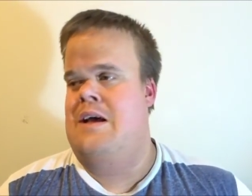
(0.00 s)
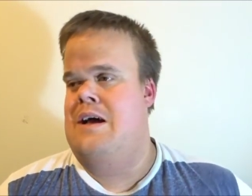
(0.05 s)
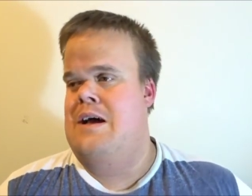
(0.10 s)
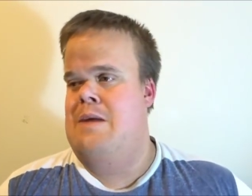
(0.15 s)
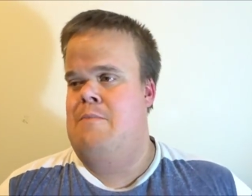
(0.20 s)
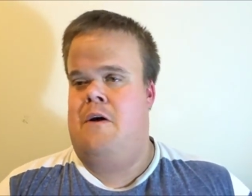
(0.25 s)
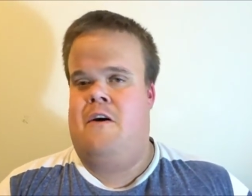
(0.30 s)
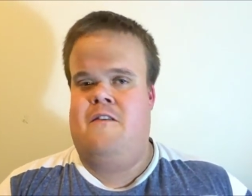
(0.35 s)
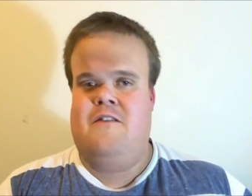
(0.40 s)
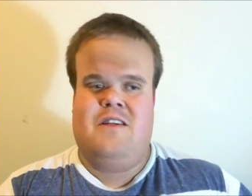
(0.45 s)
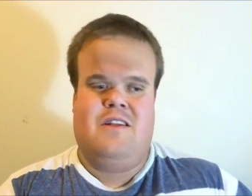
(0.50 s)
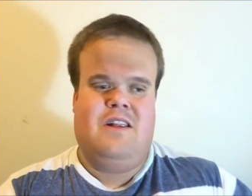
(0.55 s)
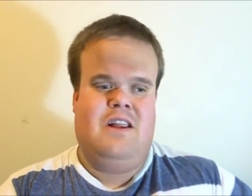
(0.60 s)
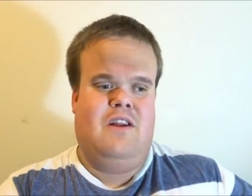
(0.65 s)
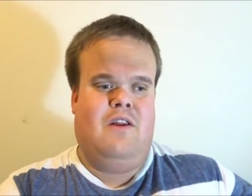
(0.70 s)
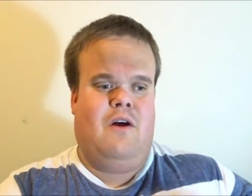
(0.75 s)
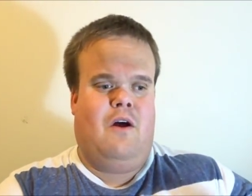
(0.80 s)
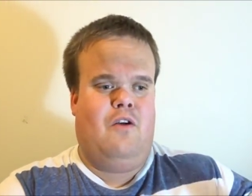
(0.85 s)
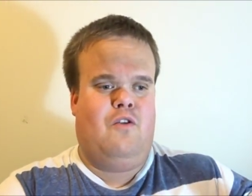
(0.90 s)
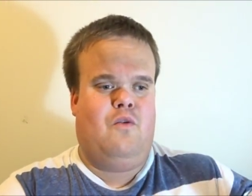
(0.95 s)
Um, obviously
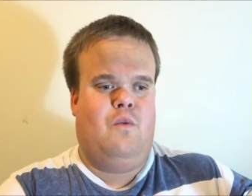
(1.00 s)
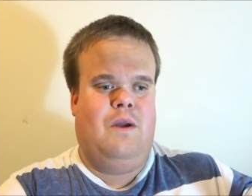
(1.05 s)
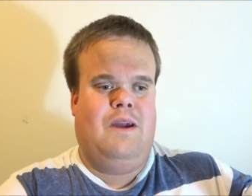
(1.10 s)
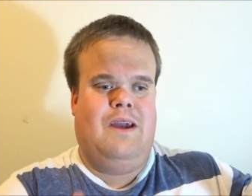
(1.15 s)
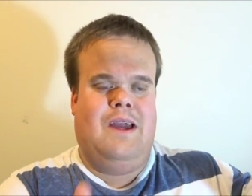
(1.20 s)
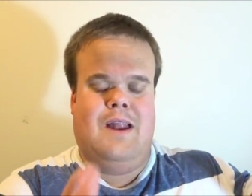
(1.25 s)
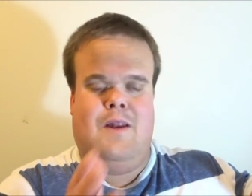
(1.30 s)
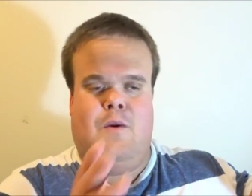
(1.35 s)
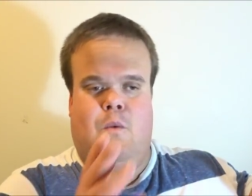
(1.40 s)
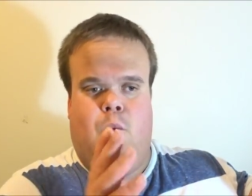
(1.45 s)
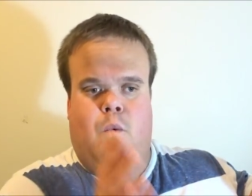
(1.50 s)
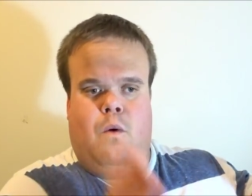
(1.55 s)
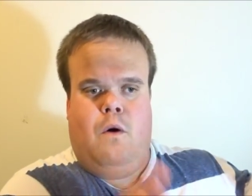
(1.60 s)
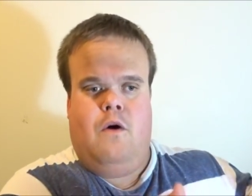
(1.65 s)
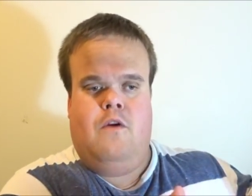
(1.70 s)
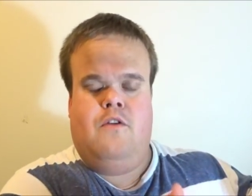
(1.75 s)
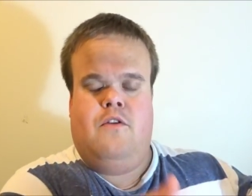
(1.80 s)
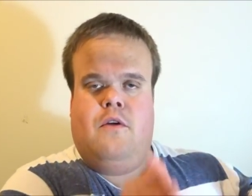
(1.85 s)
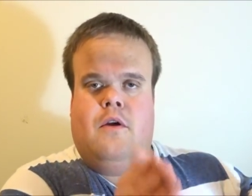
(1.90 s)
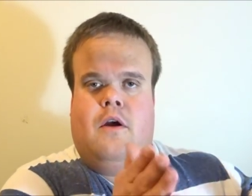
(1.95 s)
last weekend
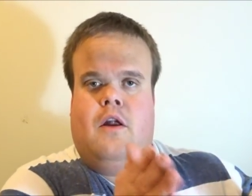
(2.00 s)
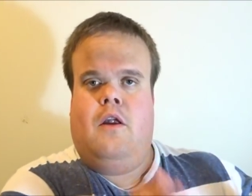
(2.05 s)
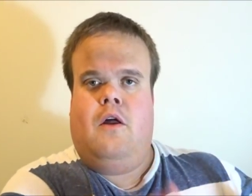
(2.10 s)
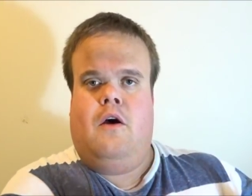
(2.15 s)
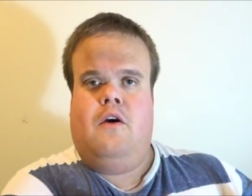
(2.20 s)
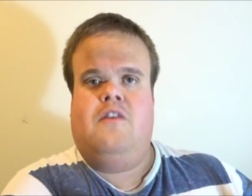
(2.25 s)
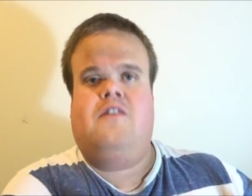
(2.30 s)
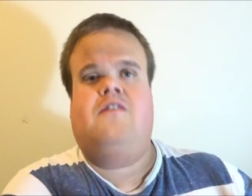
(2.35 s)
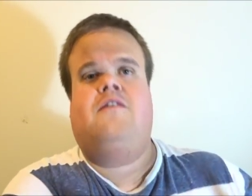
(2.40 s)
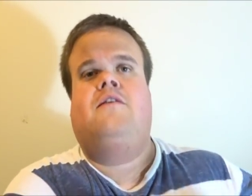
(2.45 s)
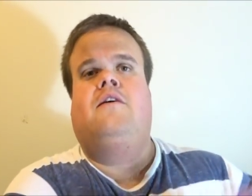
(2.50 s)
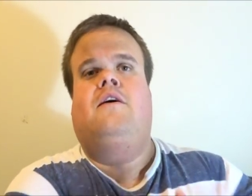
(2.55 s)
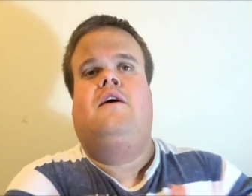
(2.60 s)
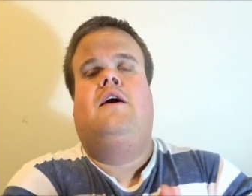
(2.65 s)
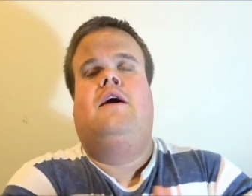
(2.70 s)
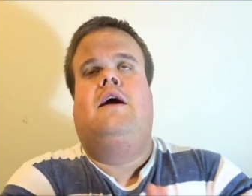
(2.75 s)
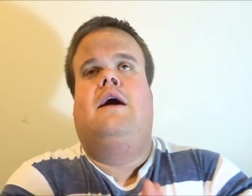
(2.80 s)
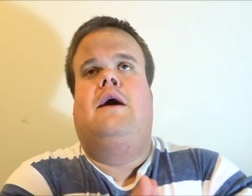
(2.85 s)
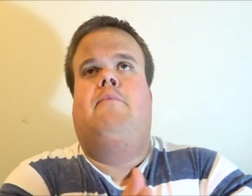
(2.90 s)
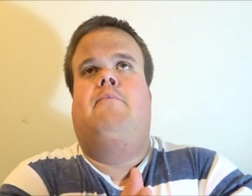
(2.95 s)
was a loss,
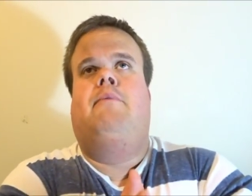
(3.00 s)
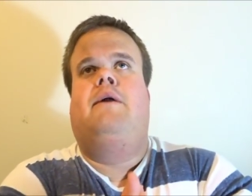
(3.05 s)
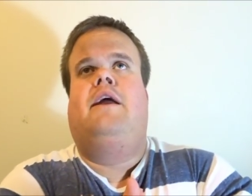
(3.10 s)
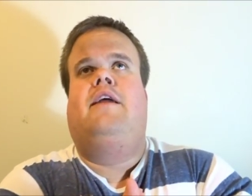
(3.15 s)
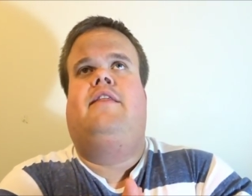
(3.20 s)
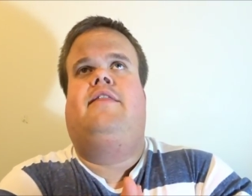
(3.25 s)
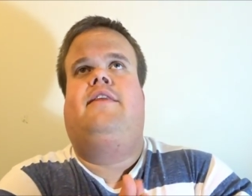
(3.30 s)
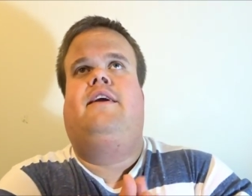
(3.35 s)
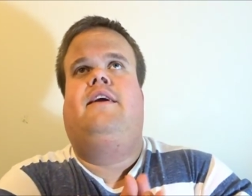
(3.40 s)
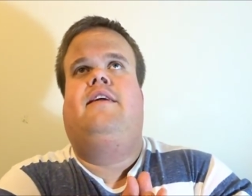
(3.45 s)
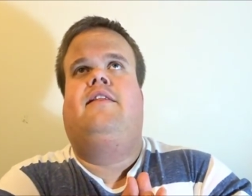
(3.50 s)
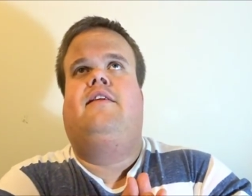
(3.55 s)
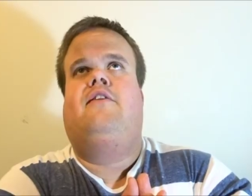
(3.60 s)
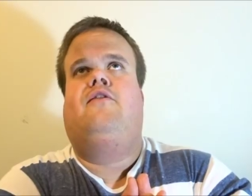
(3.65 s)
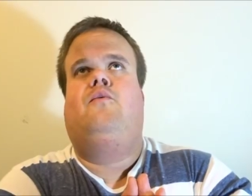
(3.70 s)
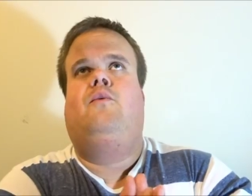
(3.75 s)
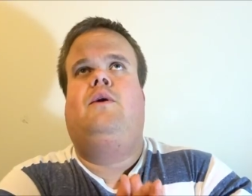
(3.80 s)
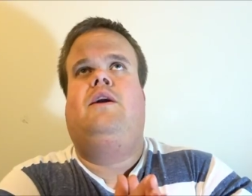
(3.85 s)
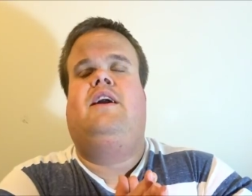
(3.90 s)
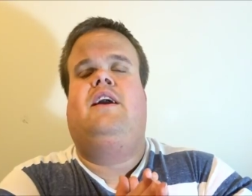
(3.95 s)
but I think
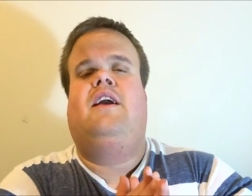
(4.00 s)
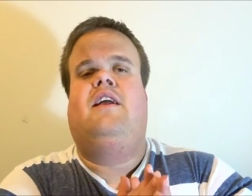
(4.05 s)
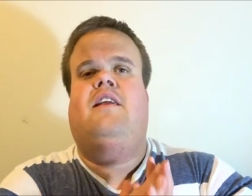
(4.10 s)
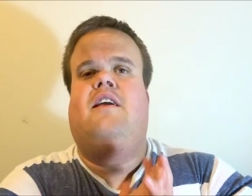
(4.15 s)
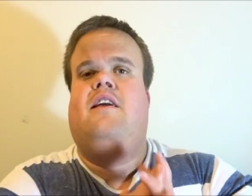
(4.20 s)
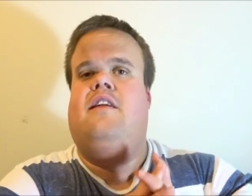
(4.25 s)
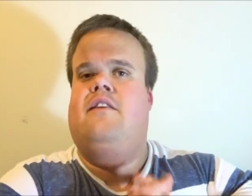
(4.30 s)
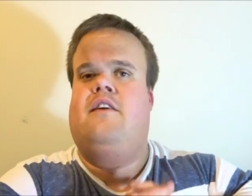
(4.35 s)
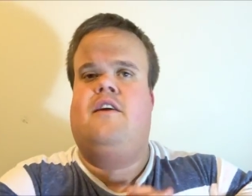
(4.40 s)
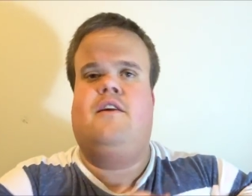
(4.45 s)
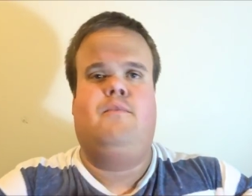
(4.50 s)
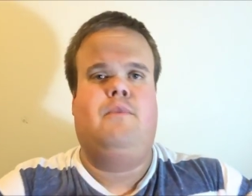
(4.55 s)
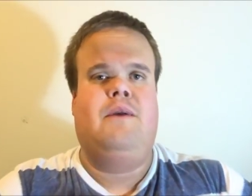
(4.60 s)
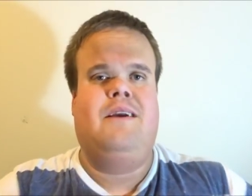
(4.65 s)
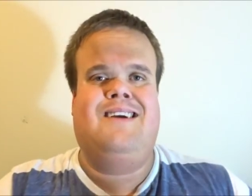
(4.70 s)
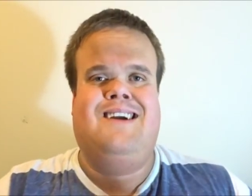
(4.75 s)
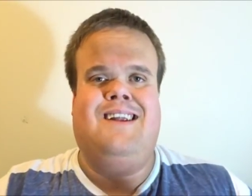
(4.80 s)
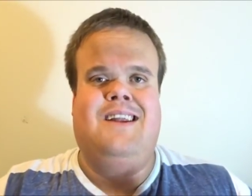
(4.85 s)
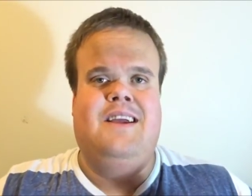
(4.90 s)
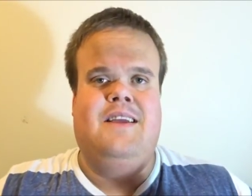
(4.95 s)
this weekend is going to
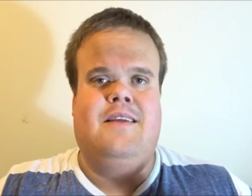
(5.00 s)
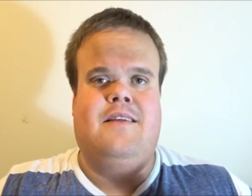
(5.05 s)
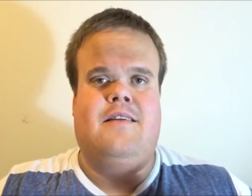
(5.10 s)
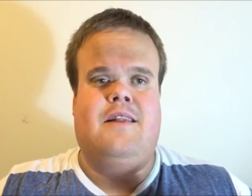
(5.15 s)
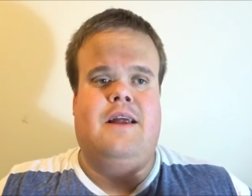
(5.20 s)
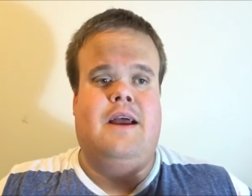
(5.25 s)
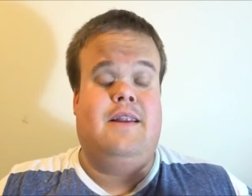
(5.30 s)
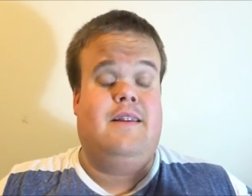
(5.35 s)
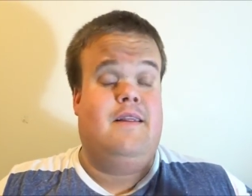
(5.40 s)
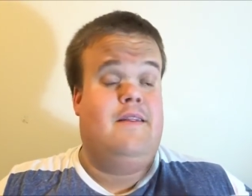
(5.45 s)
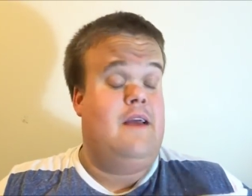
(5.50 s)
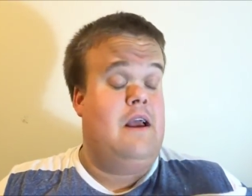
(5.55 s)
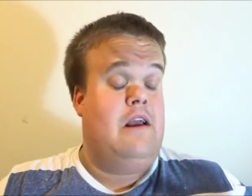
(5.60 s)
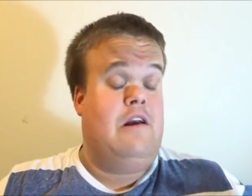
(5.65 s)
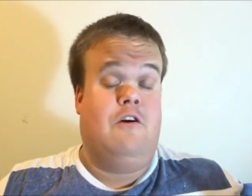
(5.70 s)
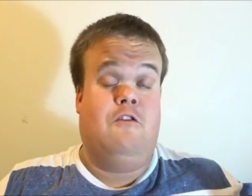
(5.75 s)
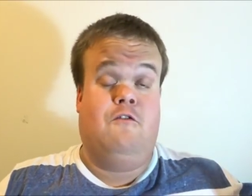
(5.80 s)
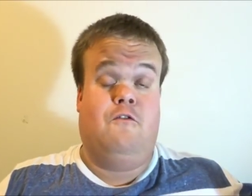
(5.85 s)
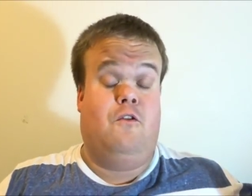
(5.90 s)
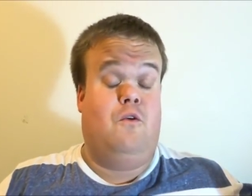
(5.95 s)
be a clean slate, and that
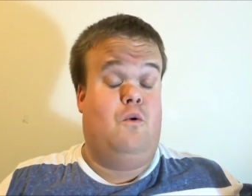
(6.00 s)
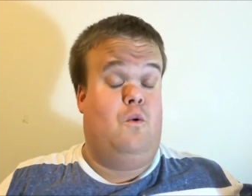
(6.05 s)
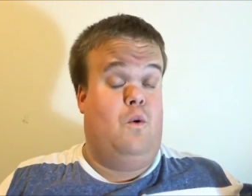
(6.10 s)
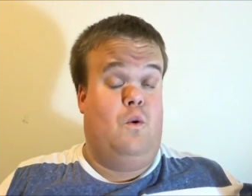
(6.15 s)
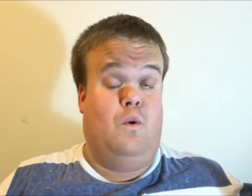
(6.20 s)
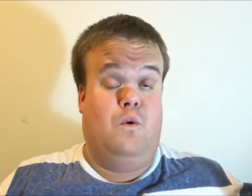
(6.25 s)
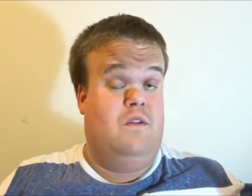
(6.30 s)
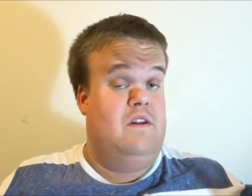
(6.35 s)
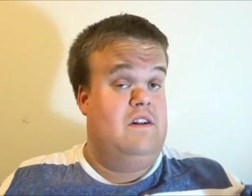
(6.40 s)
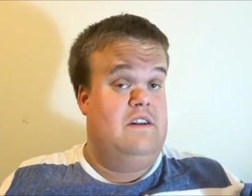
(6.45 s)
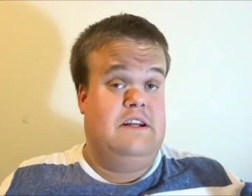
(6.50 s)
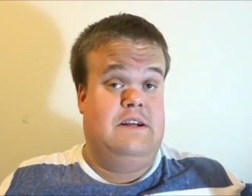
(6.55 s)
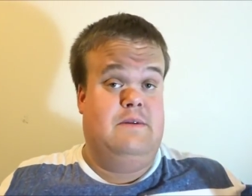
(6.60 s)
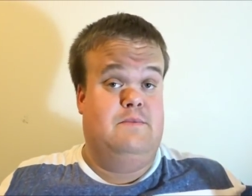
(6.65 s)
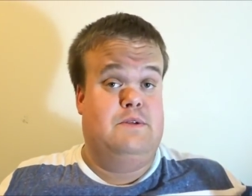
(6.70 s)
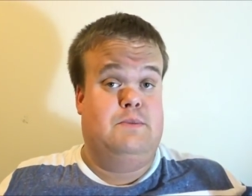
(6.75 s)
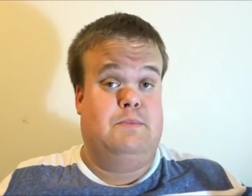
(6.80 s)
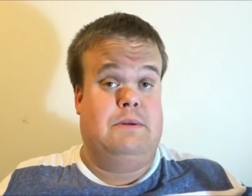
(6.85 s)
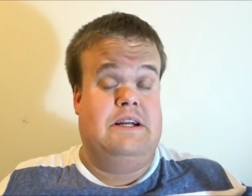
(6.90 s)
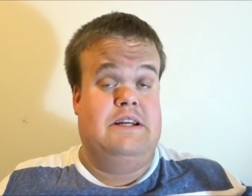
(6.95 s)
goes for the, all the
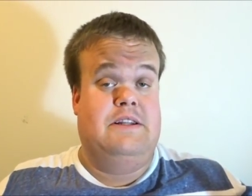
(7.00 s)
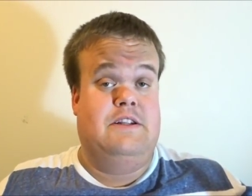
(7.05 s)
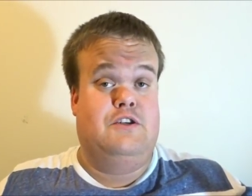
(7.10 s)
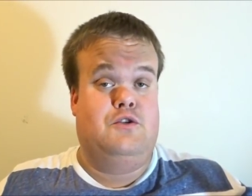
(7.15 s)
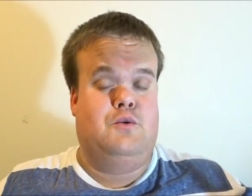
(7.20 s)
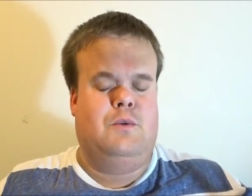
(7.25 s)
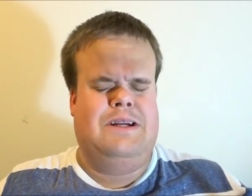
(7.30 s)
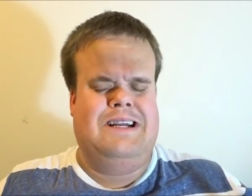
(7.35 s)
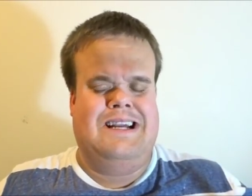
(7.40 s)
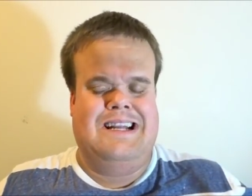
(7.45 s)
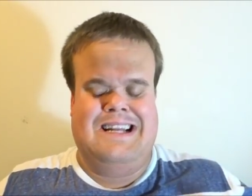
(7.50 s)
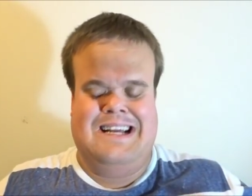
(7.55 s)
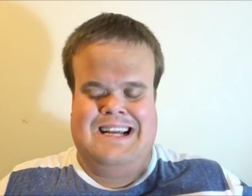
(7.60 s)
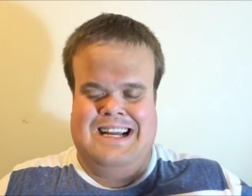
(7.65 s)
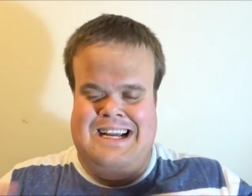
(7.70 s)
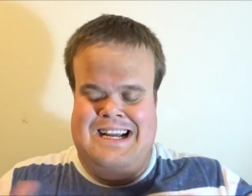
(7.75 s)
teams playing this weekend.